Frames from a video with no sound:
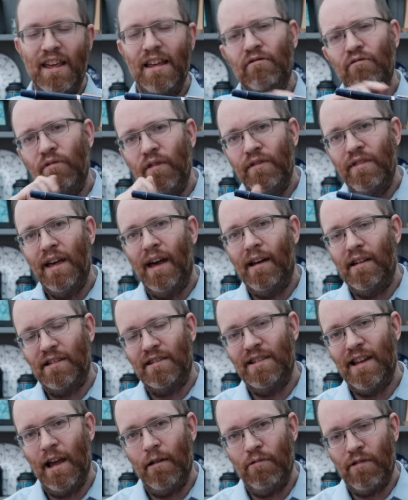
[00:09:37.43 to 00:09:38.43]
think with that
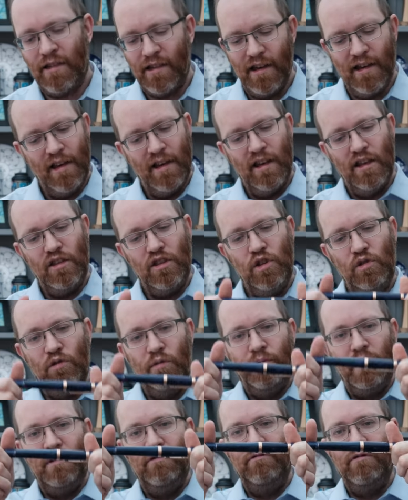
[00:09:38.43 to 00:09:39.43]
depth you
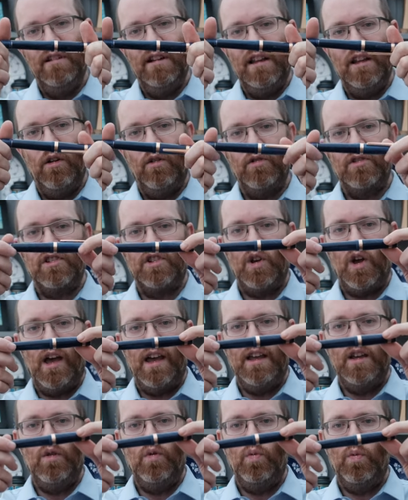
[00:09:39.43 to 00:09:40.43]
would be really onto
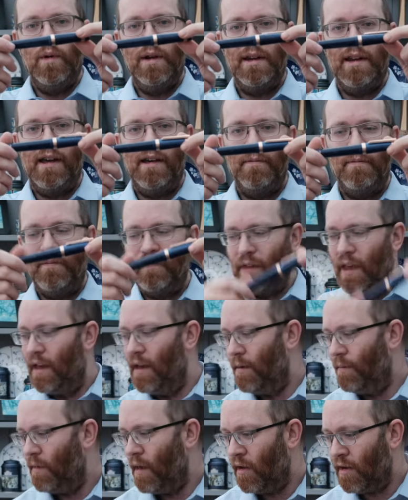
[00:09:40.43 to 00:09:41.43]
a winner.
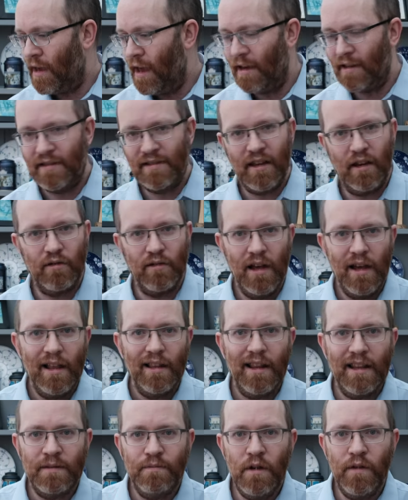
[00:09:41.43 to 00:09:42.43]
Okay, so
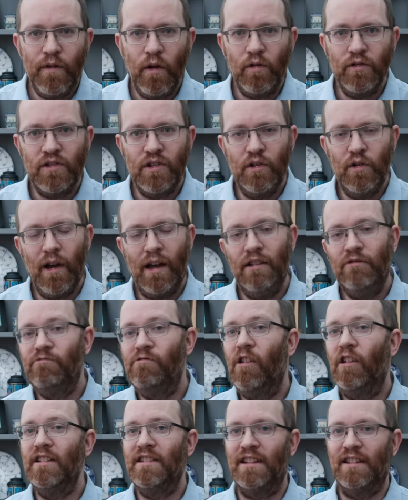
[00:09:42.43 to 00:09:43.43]
let's move on to a
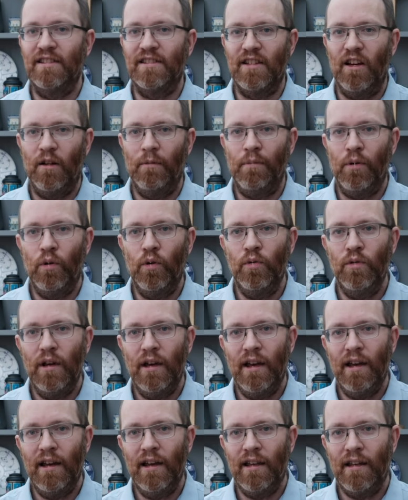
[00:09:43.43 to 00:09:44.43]
writing sample,
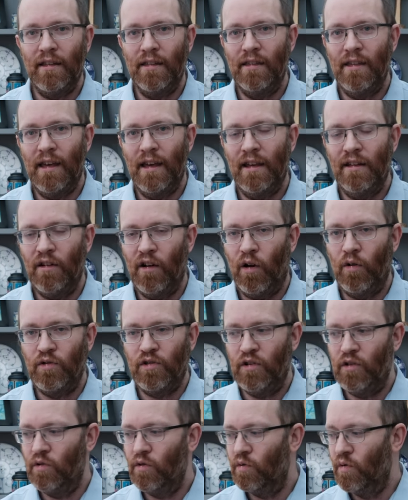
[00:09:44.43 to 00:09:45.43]
and then I'll
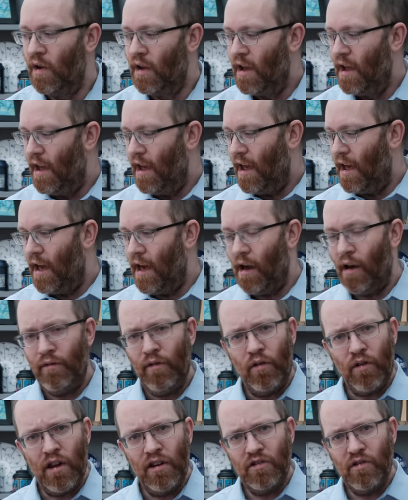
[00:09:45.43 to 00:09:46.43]
do I'm
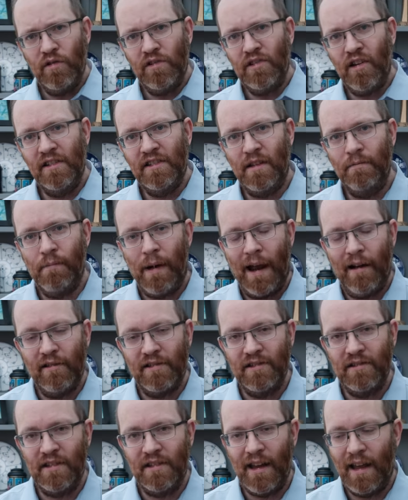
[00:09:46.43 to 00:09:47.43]
not going to do a size
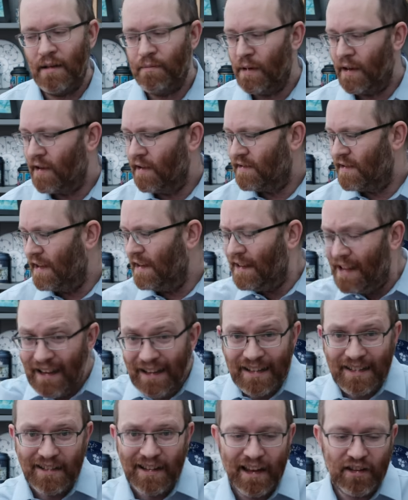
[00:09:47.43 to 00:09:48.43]
comparison today because it
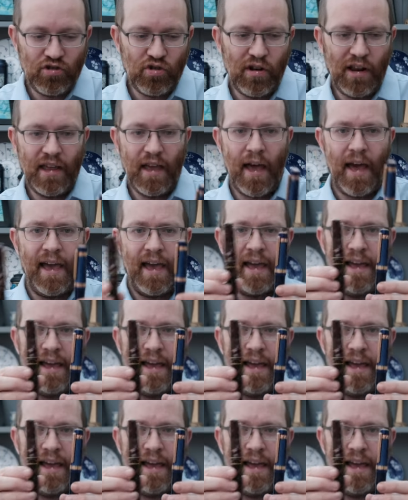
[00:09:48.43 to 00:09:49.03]
is literally a